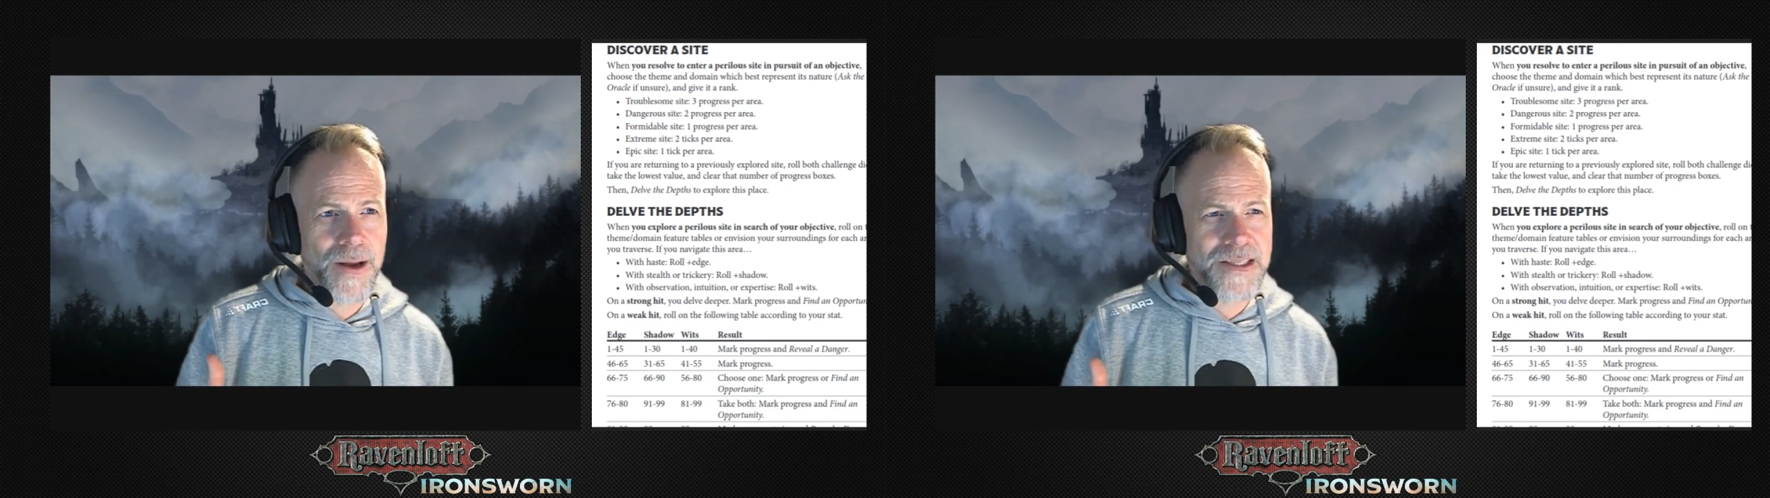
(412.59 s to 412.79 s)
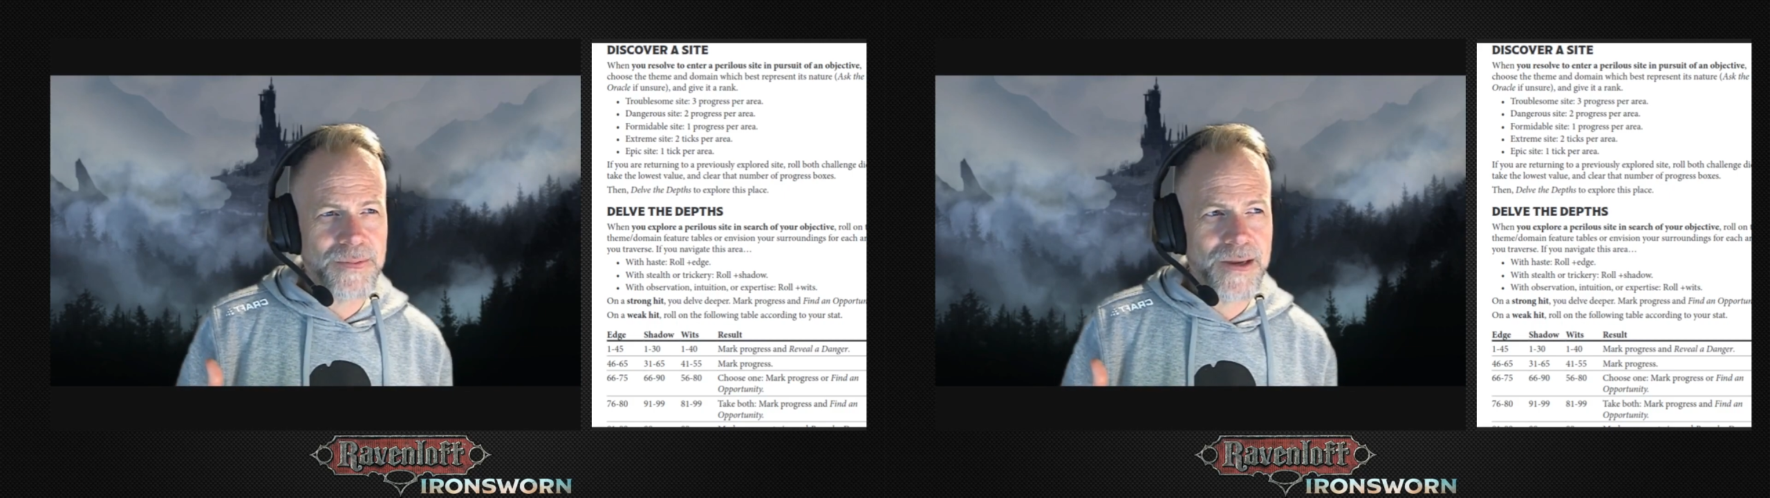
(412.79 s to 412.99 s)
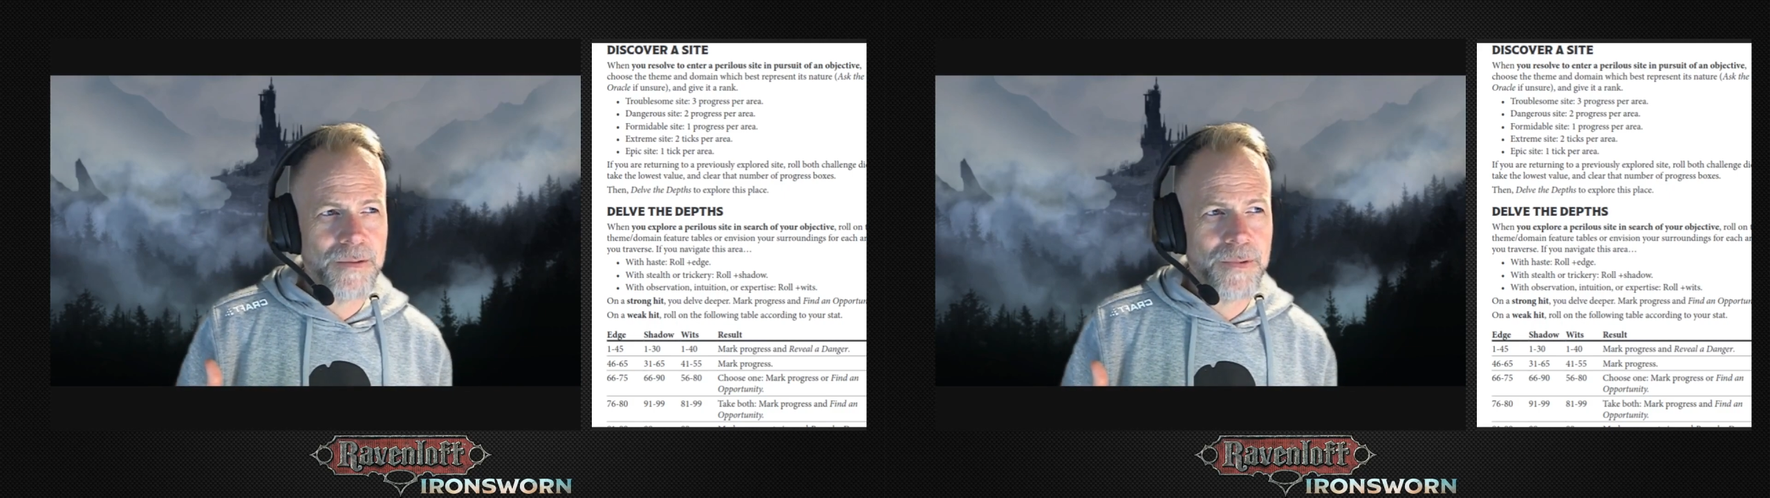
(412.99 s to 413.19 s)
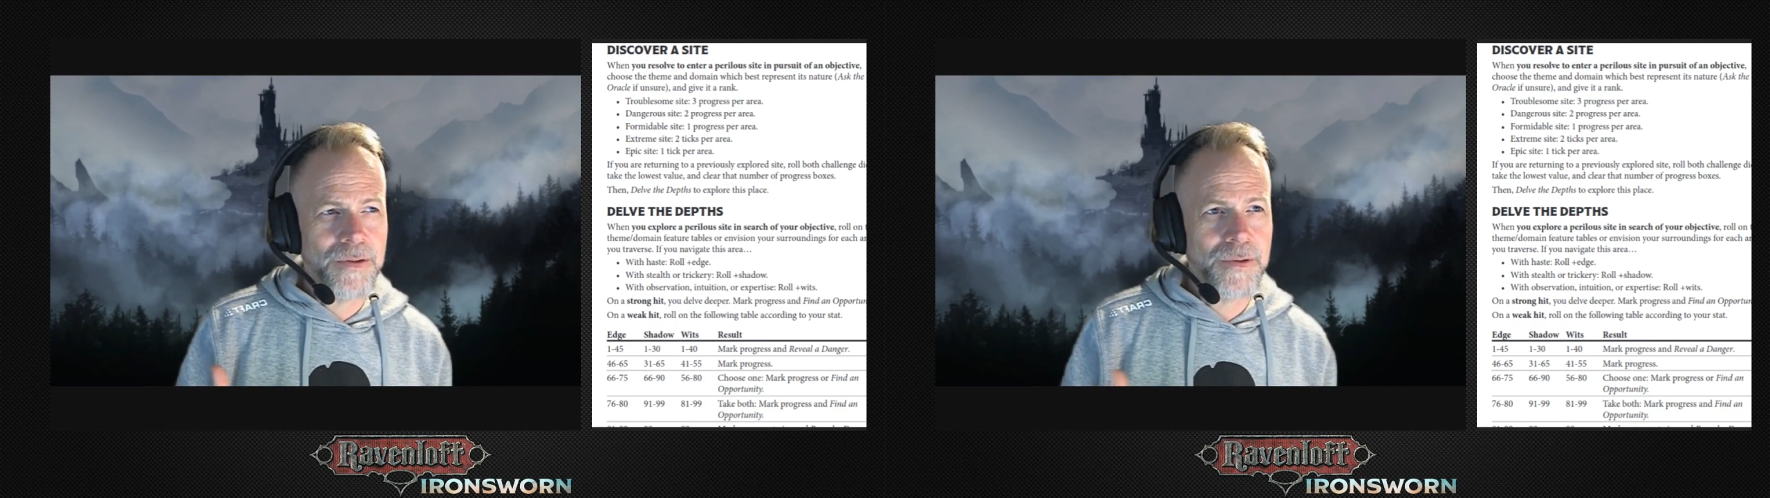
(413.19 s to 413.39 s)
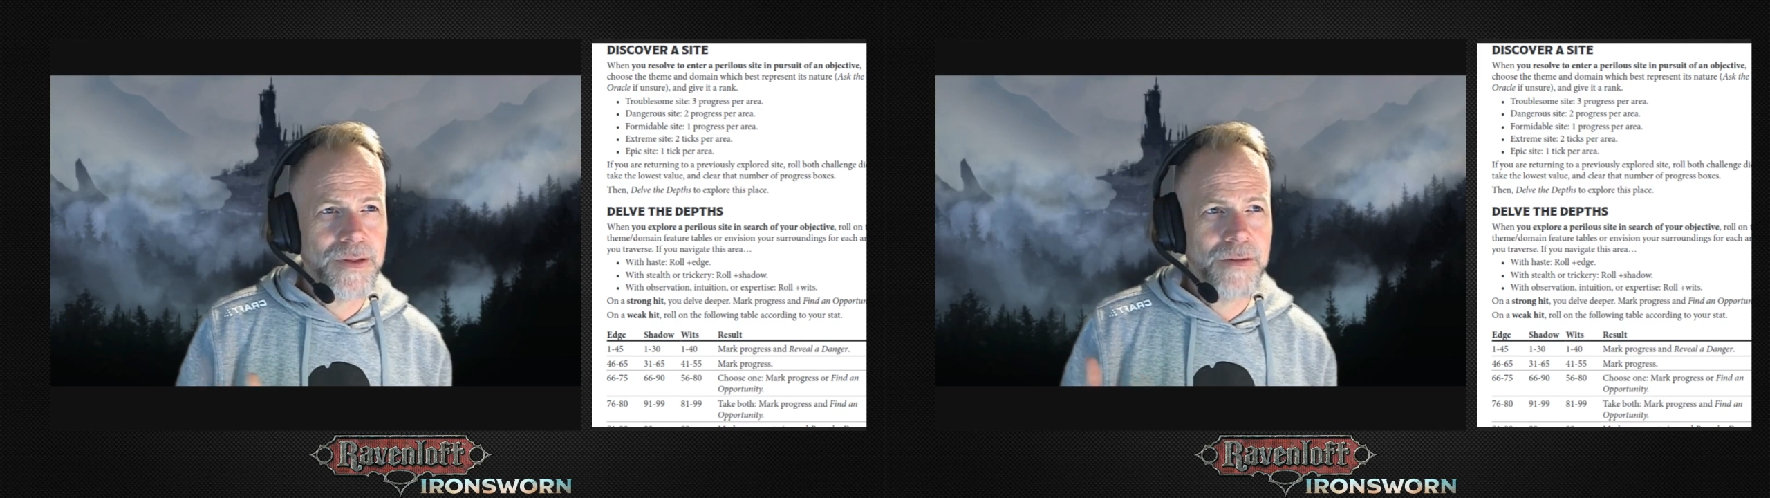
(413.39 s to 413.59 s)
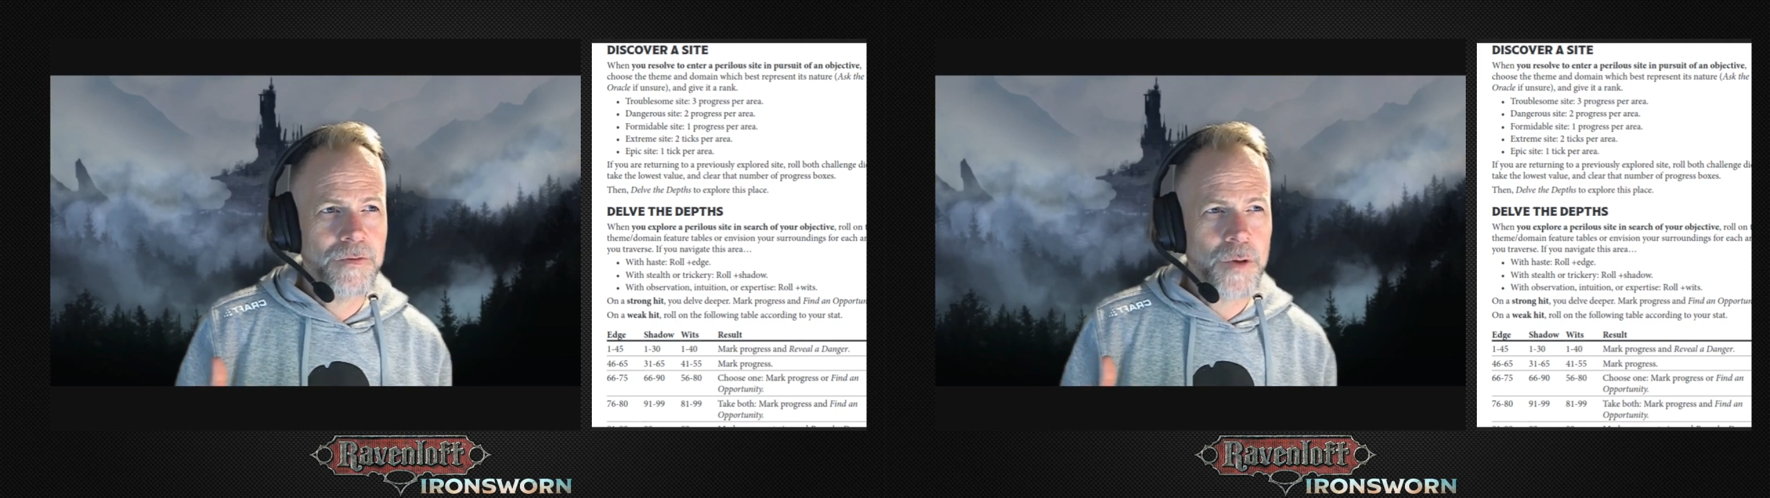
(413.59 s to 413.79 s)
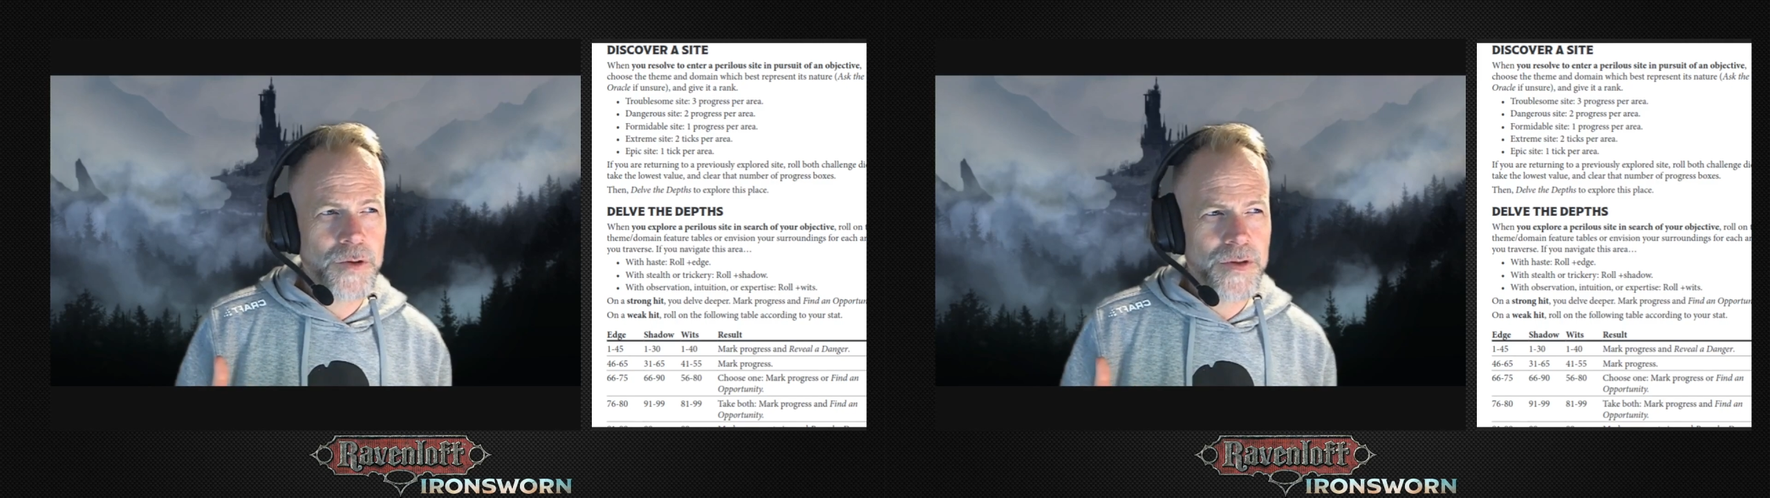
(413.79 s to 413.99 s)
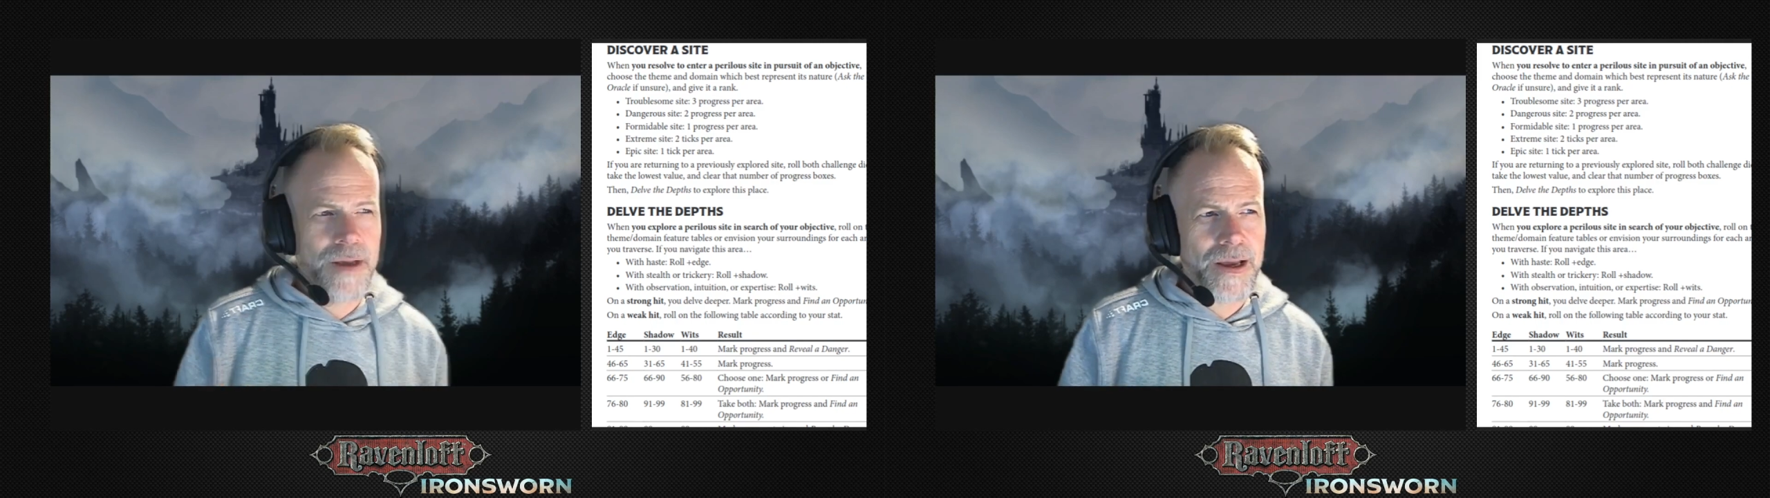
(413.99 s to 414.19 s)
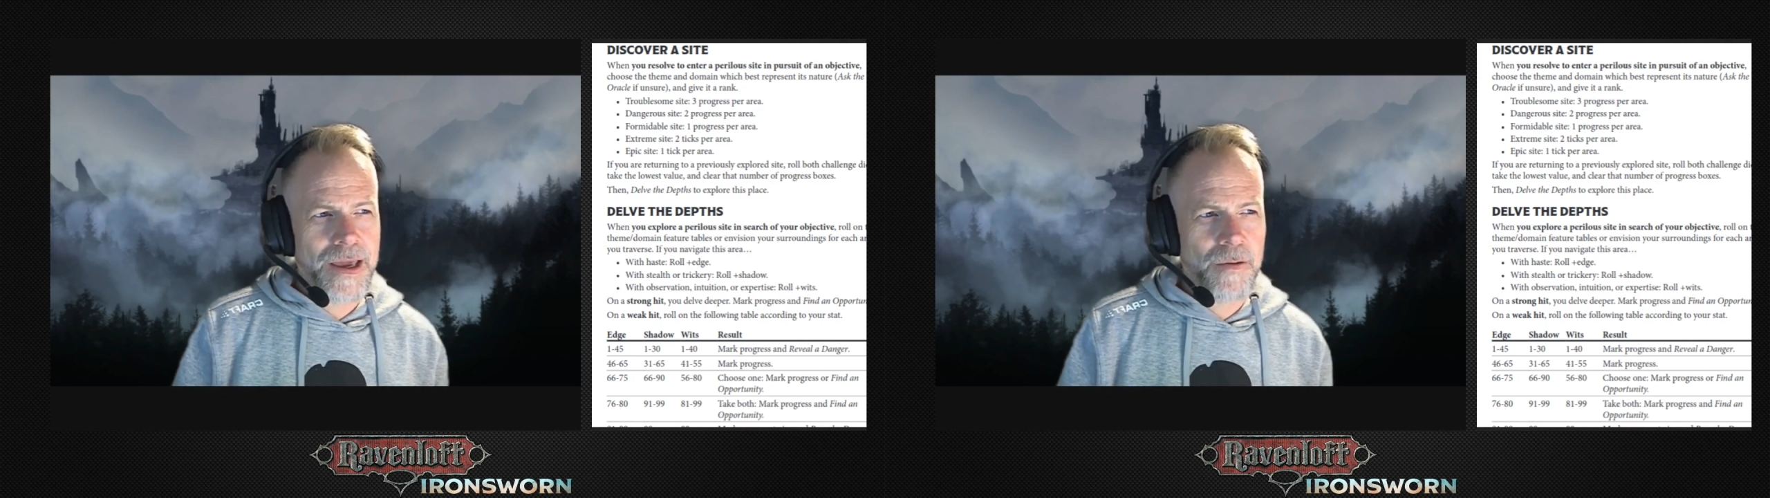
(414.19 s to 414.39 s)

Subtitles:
possibly I went with fortress.